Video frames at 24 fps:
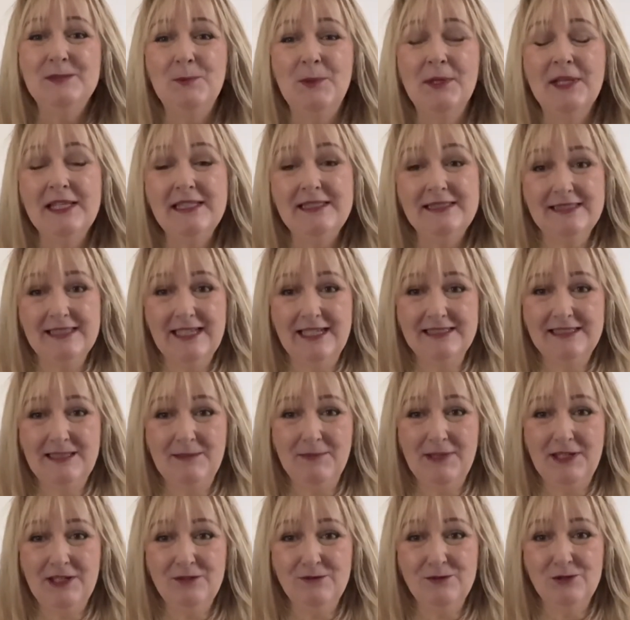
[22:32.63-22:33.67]
When I started
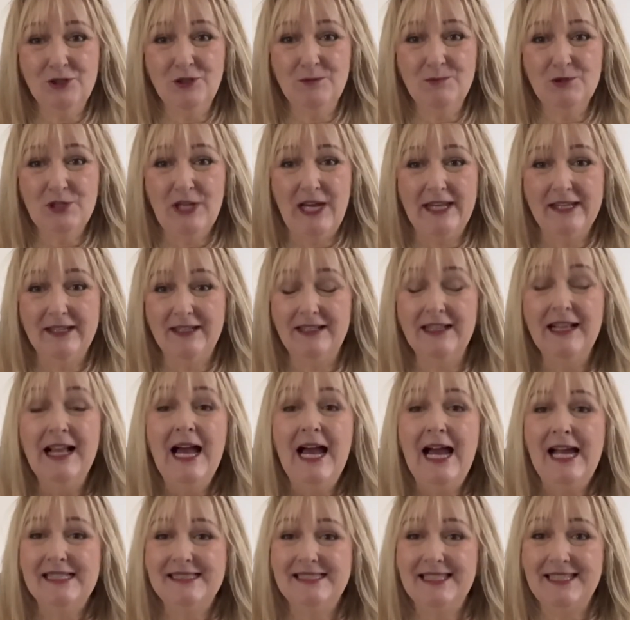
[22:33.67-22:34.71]
my YouTube channel,
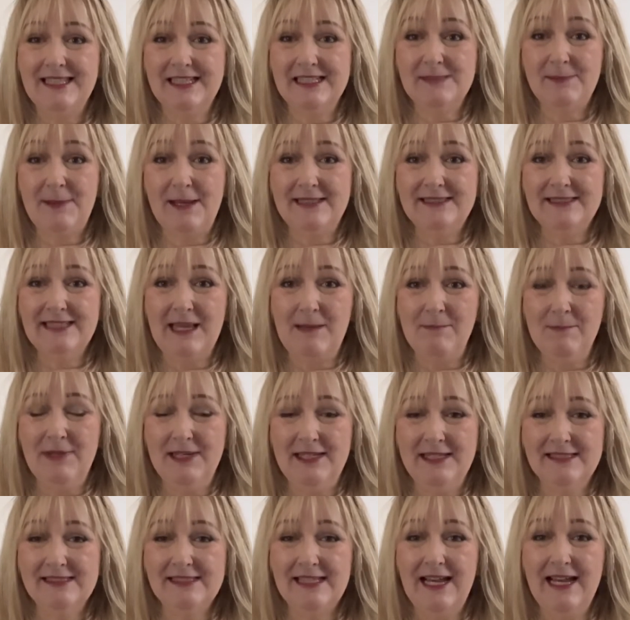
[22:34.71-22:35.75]
I didn't expect to get
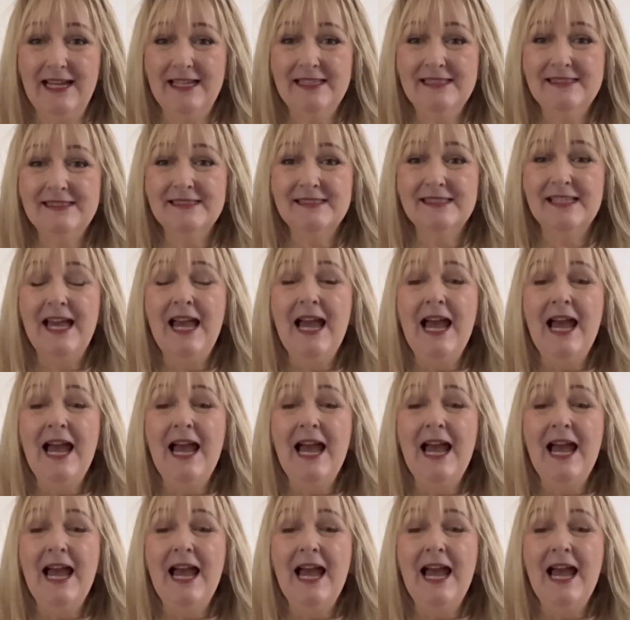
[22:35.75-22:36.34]
monetized.